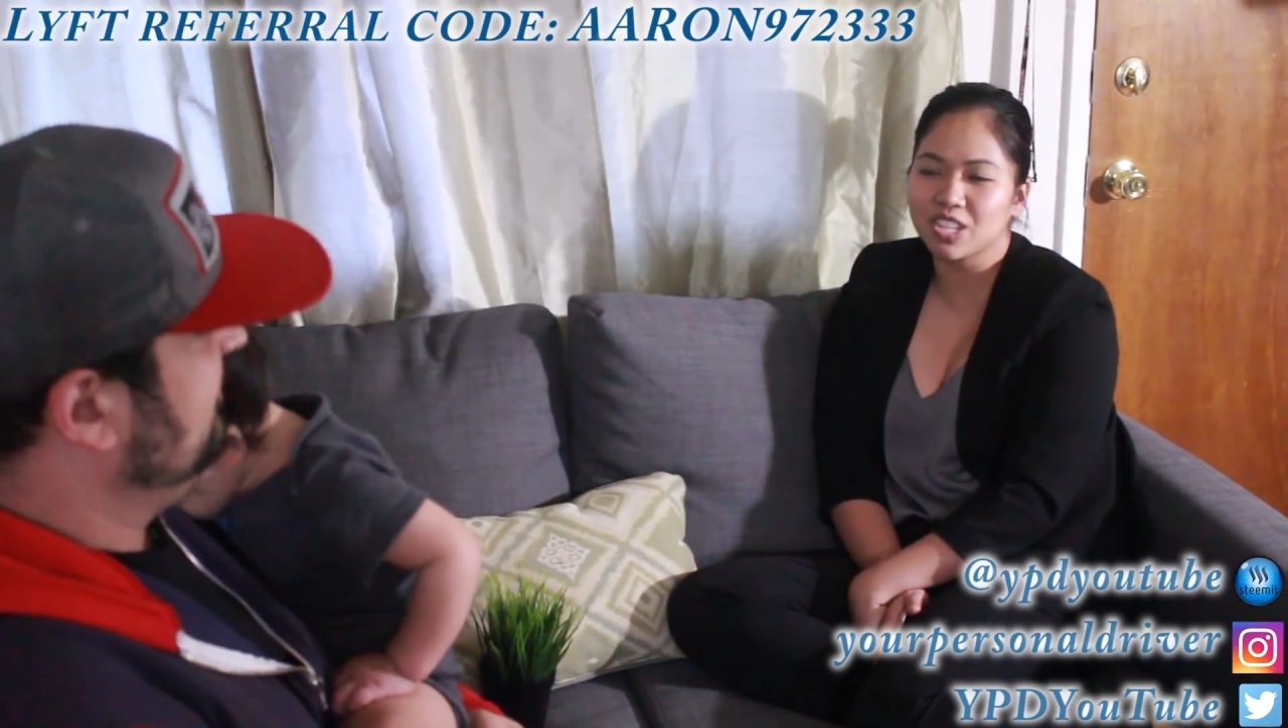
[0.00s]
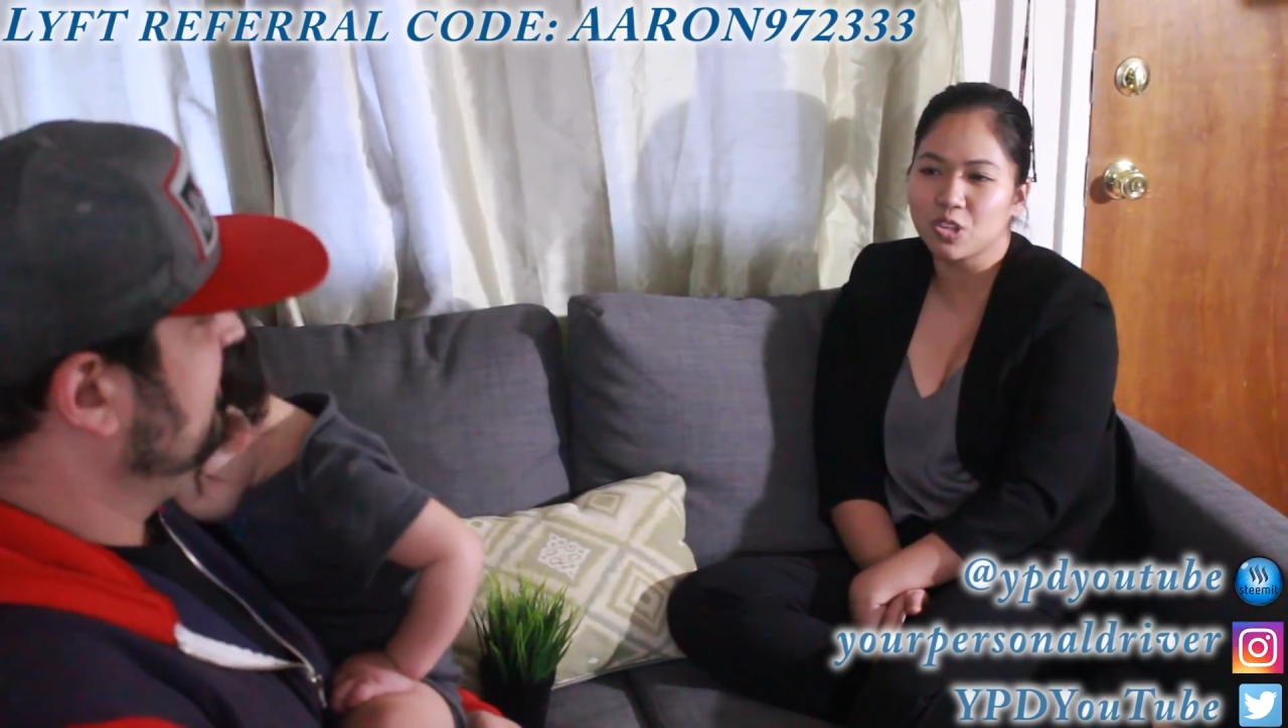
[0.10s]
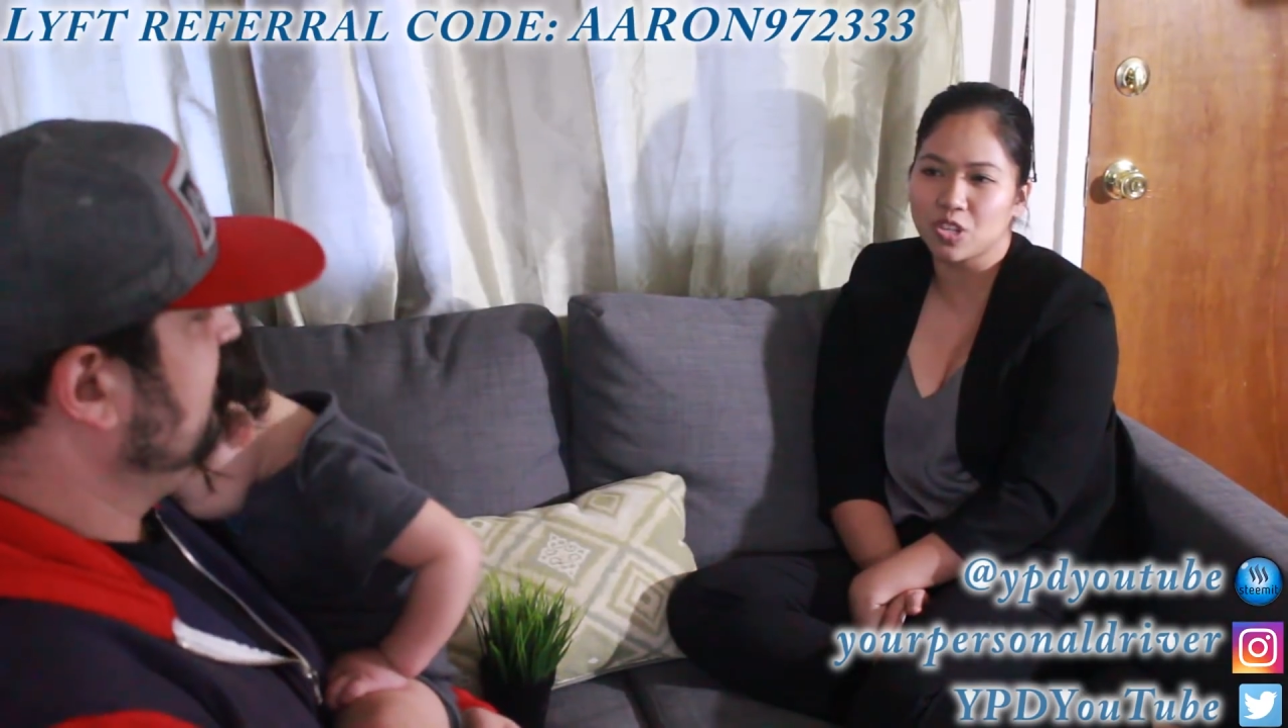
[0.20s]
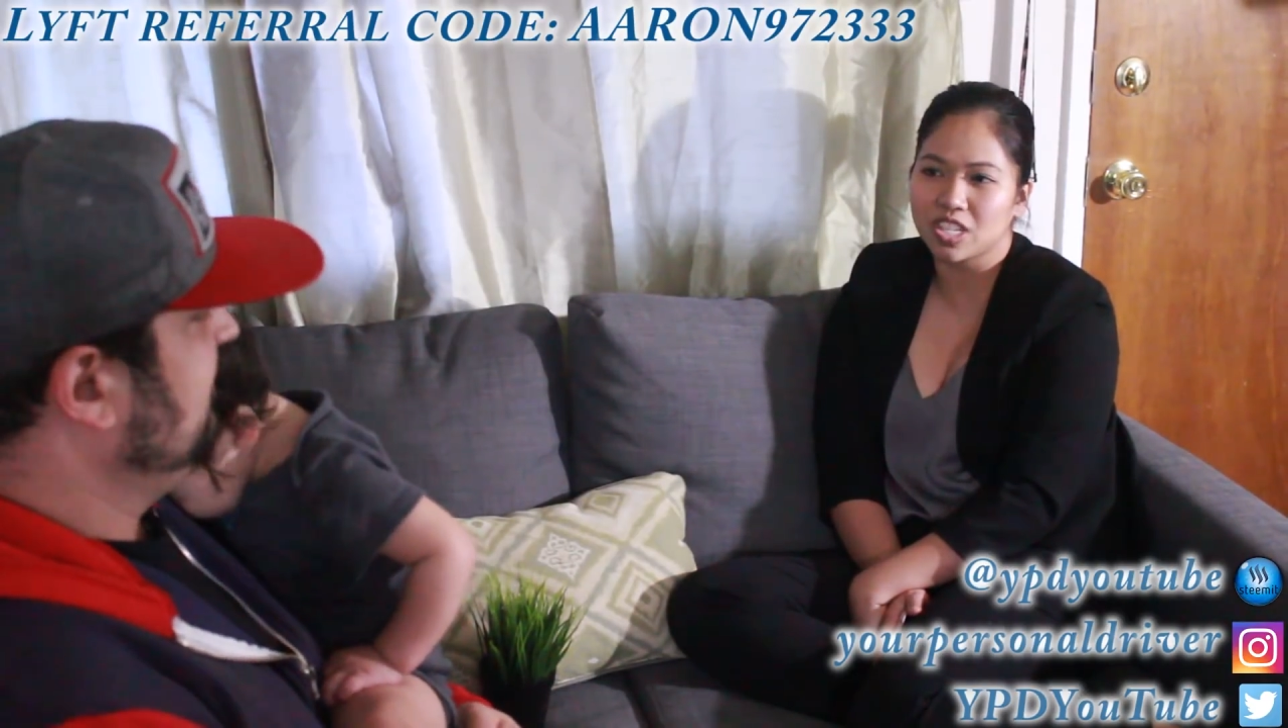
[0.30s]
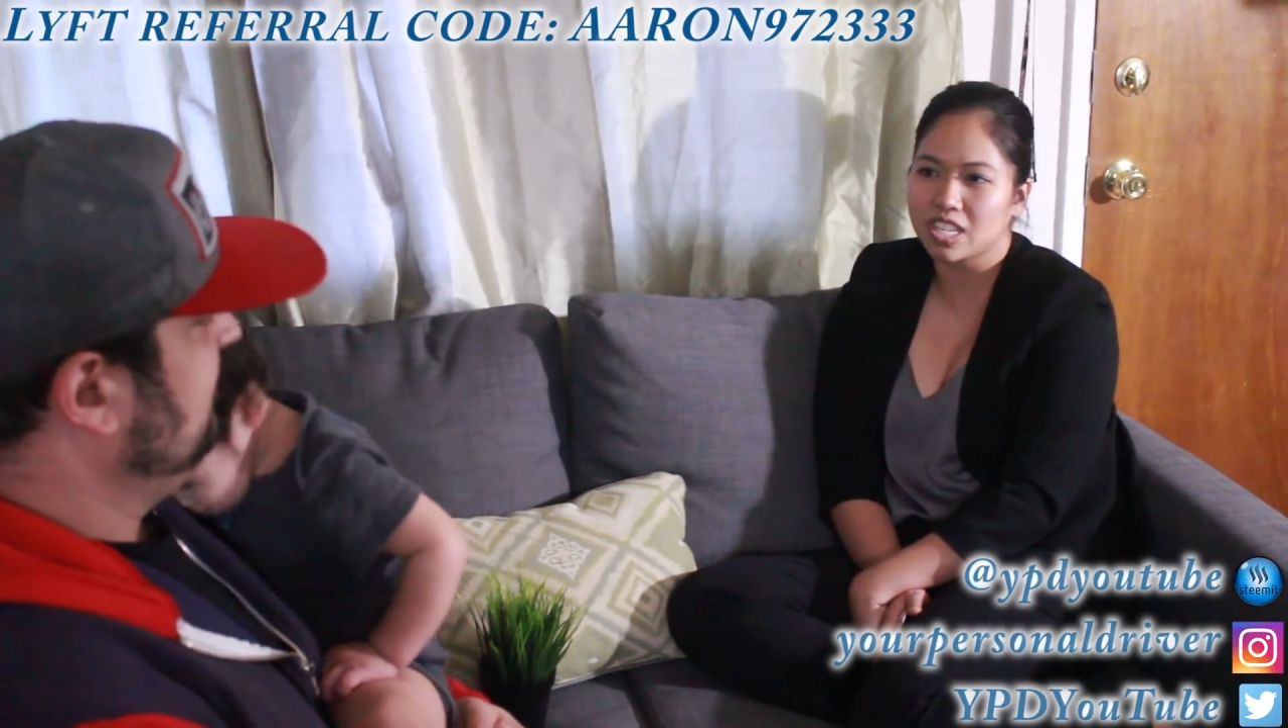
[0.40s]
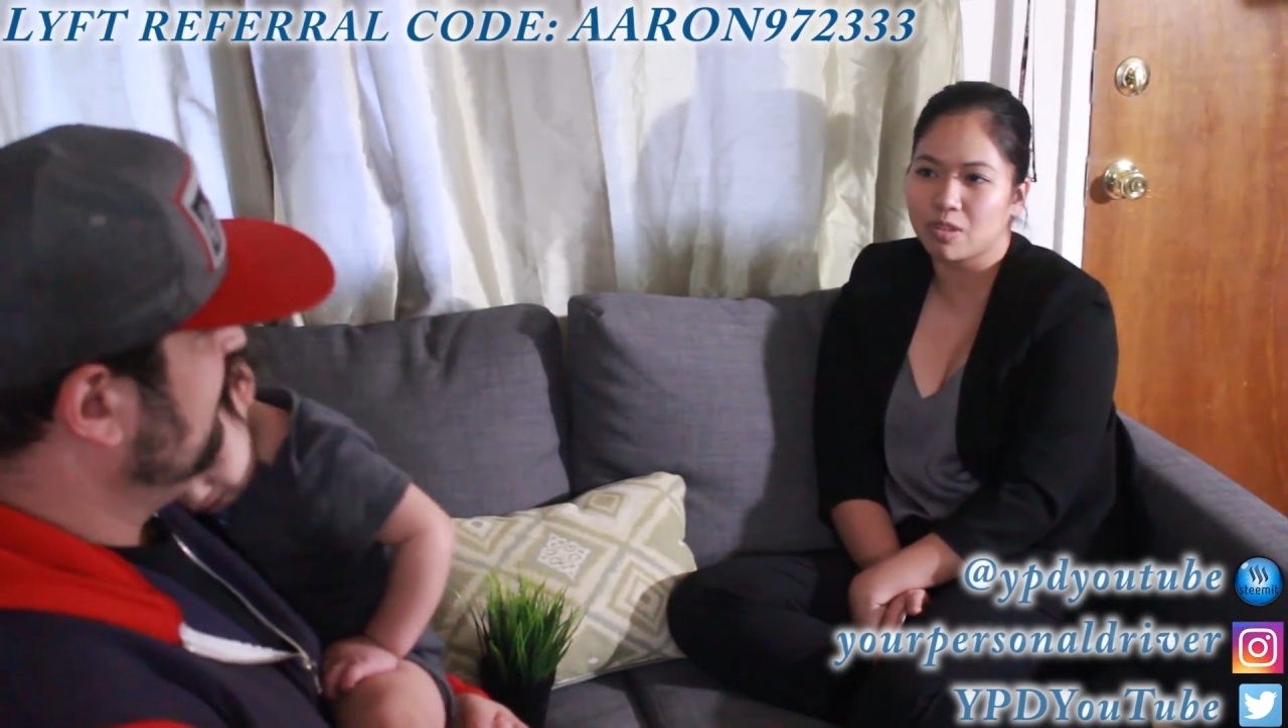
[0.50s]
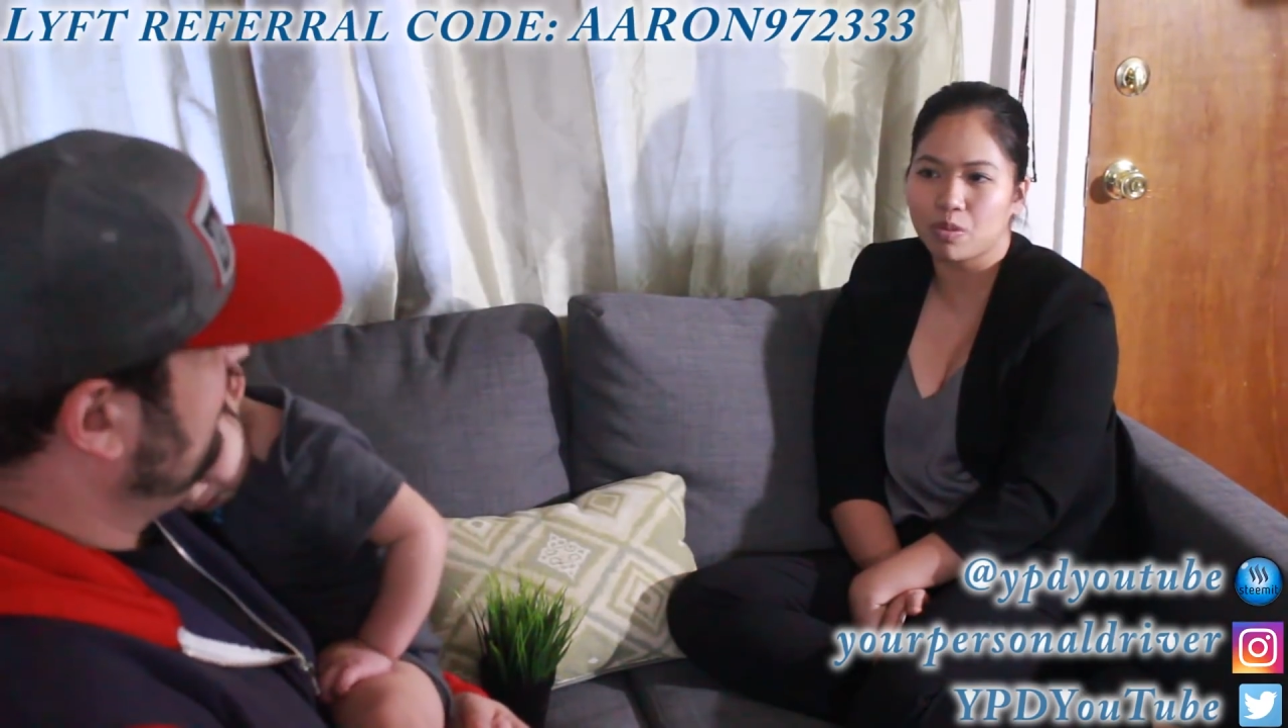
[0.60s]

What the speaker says: interested